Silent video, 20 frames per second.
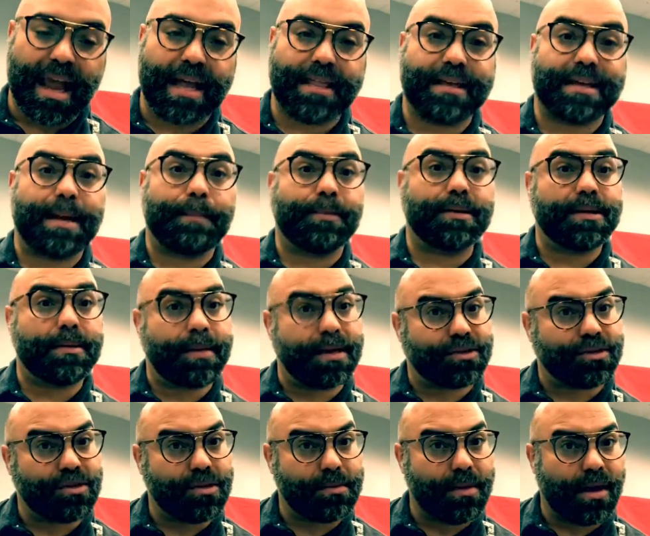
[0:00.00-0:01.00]
and then I put the
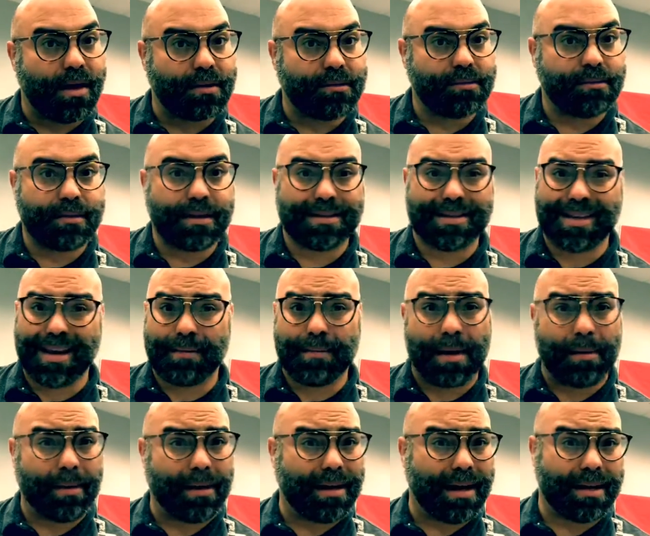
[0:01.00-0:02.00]
metronome on, let's say
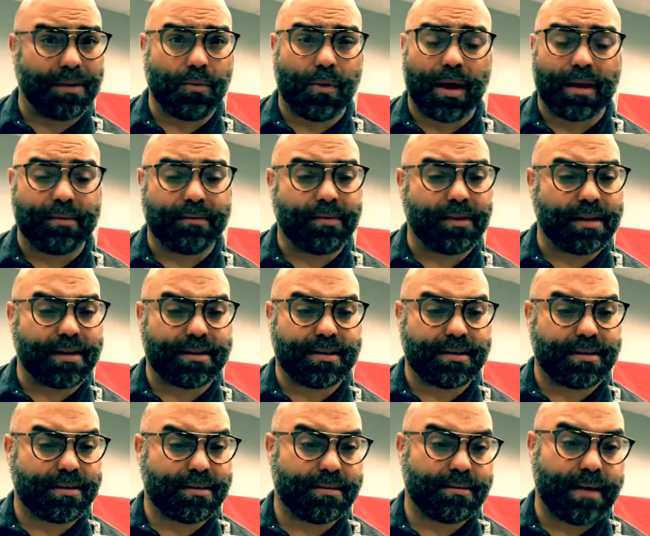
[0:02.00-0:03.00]
maybe like what, for
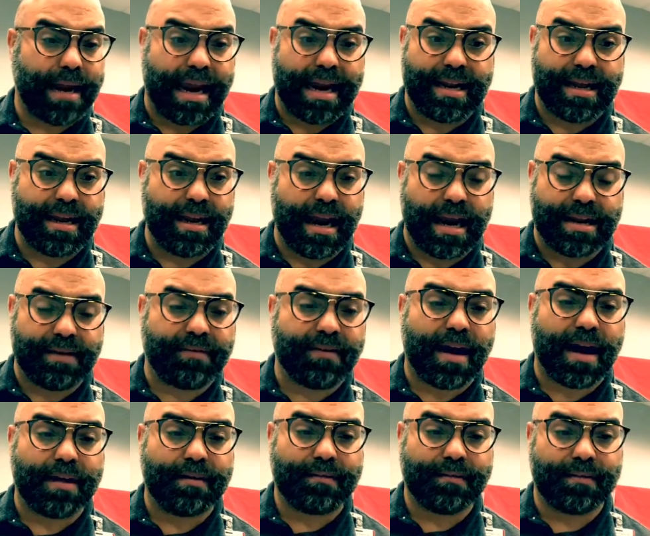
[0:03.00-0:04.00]
this 80,
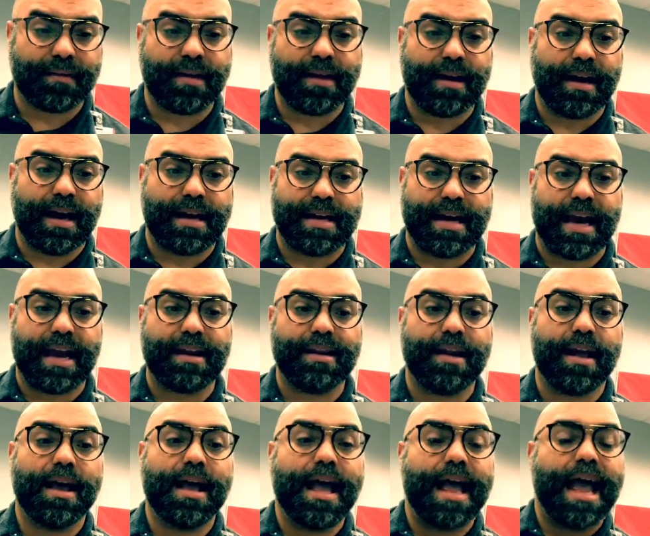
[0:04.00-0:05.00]
85, 88.
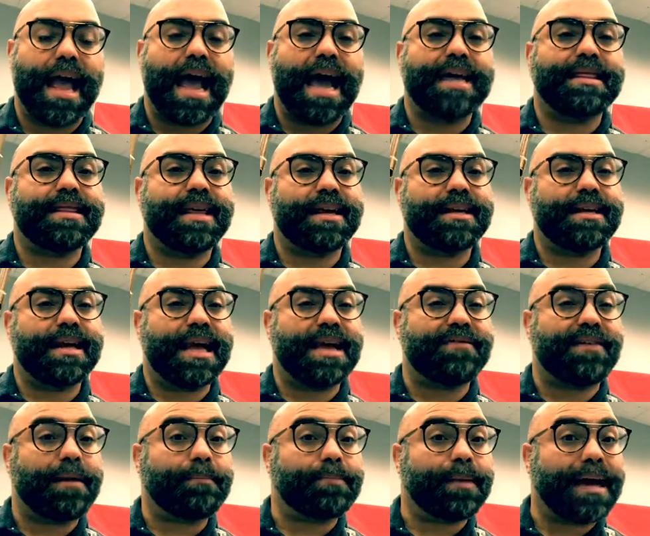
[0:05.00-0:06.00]
And then
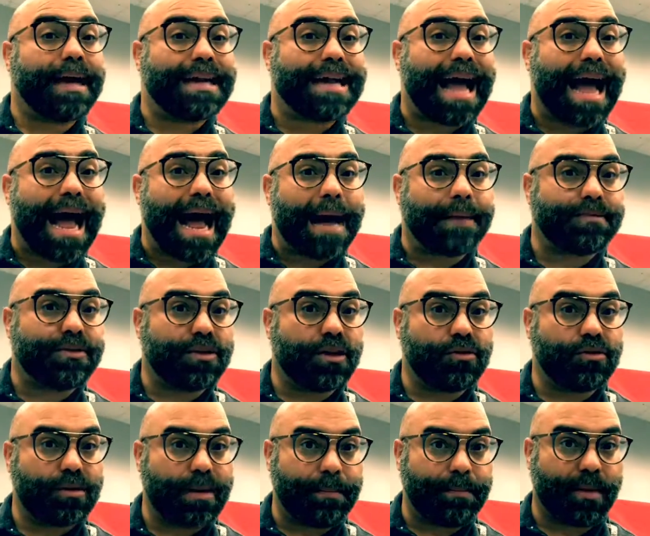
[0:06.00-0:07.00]
if I play it
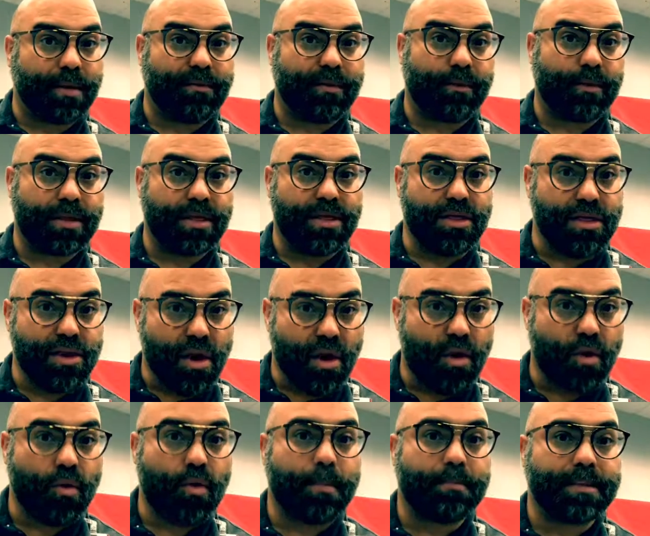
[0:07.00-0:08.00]
absolutely perfect with
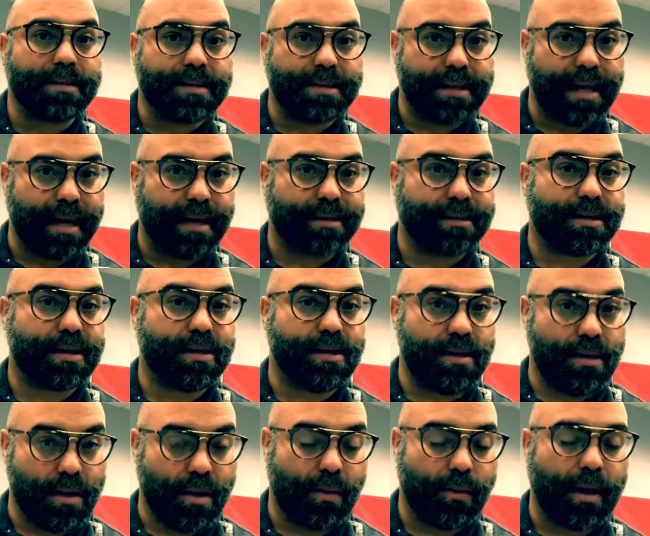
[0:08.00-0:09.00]
no mistakes,
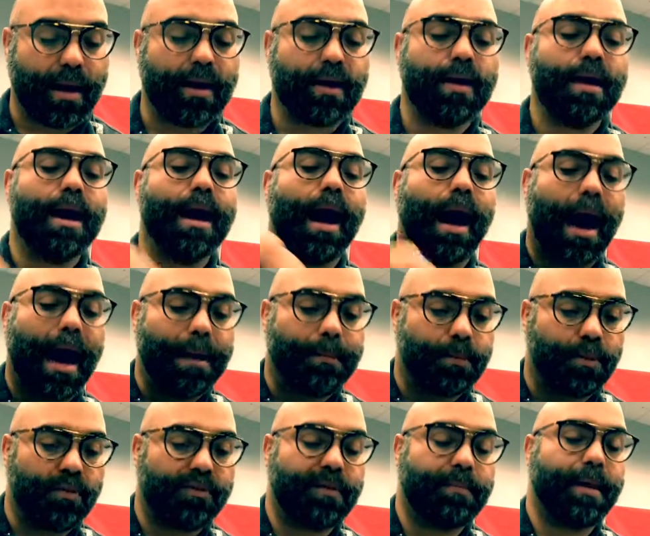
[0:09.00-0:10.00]
nowhere, I
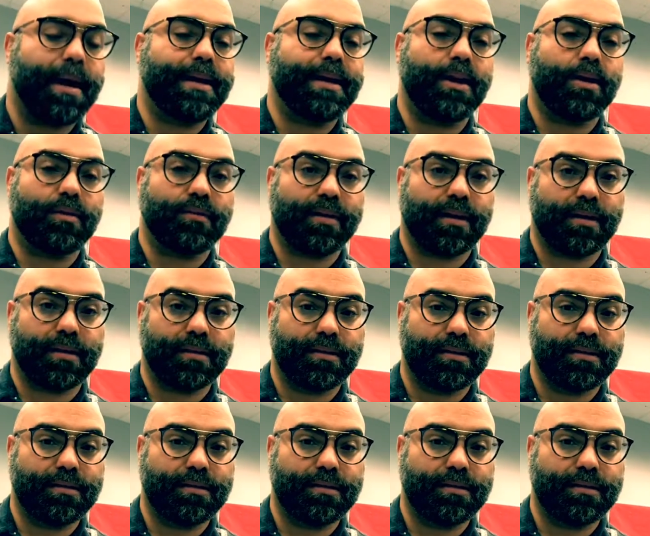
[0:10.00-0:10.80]
move a penny over